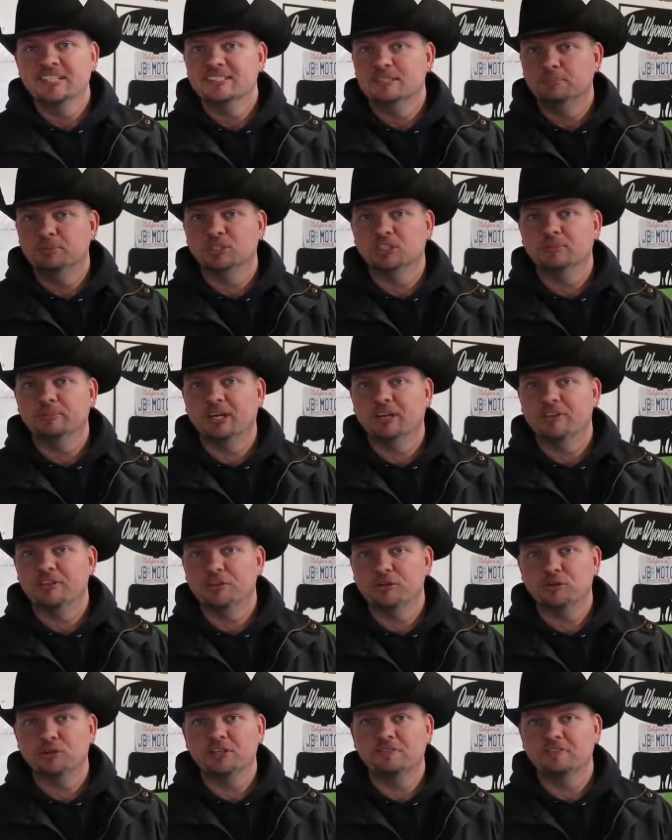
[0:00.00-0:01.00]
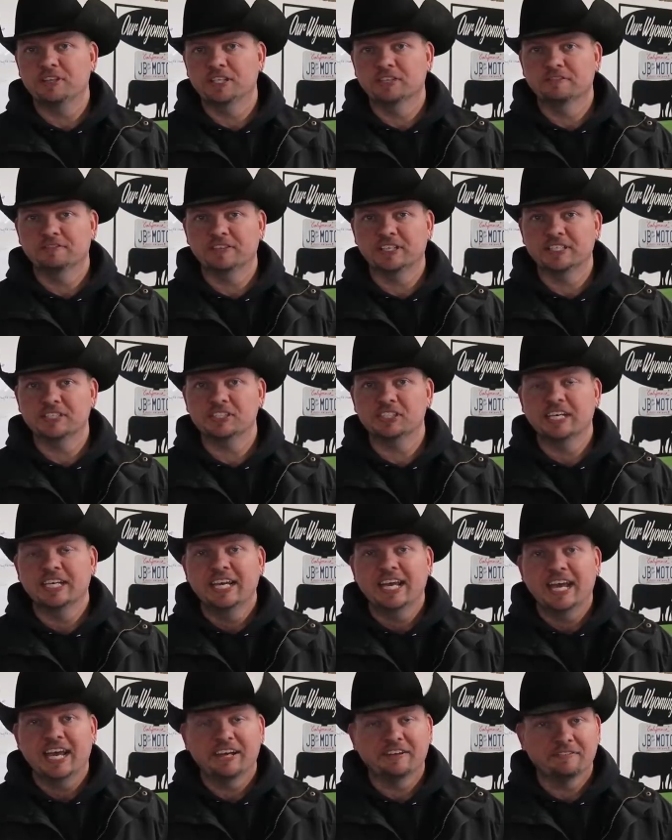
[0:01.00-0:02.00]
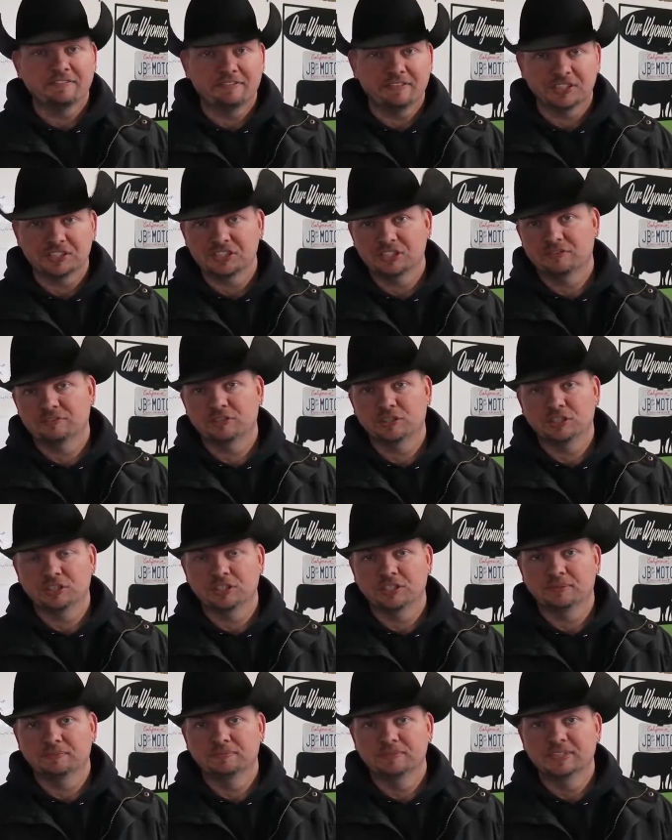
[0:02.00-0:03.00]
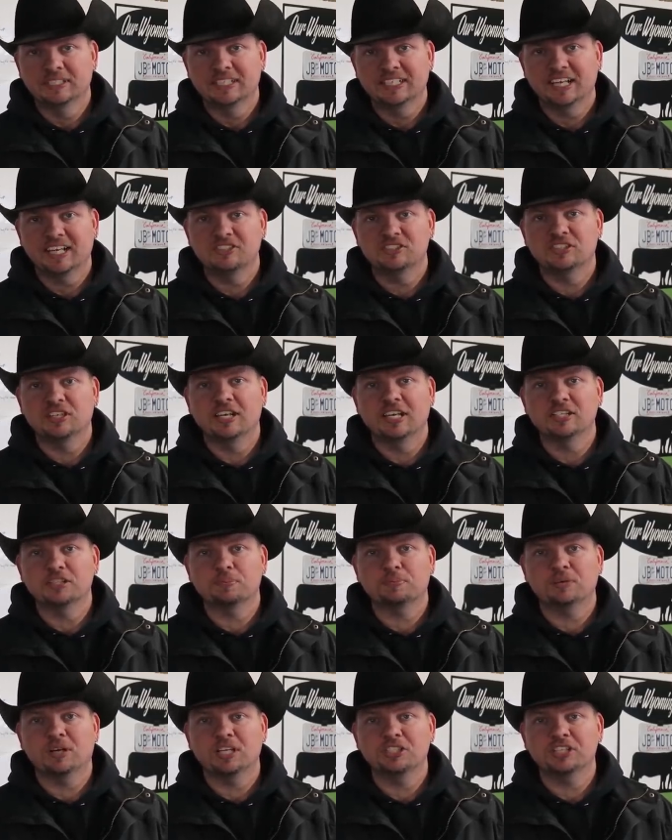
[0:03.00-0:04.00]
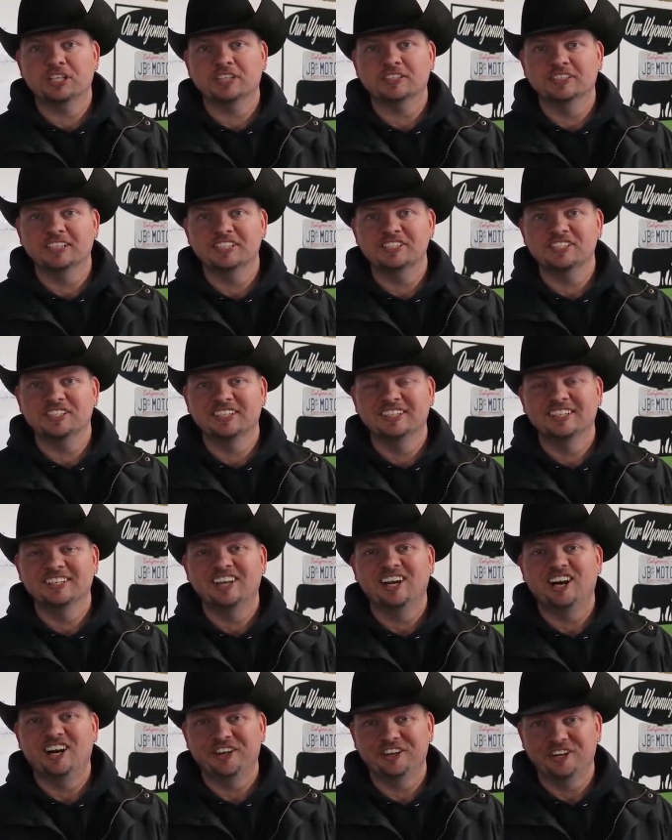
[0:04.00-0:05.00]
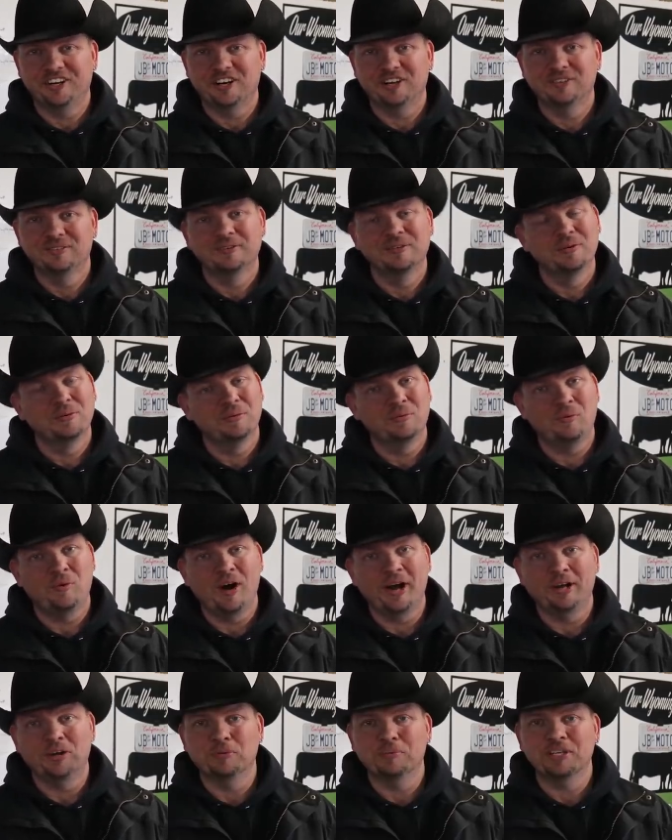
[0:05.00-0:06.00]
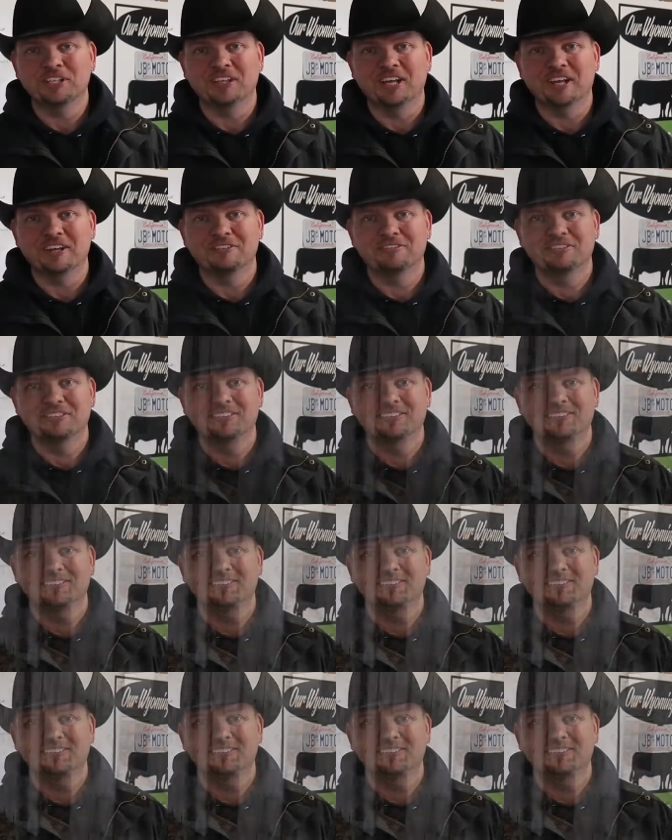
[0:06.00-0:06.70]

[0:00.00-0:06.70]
to build about 30 feet of fence and fix it for good. It's today's project list on our Wyoming Life.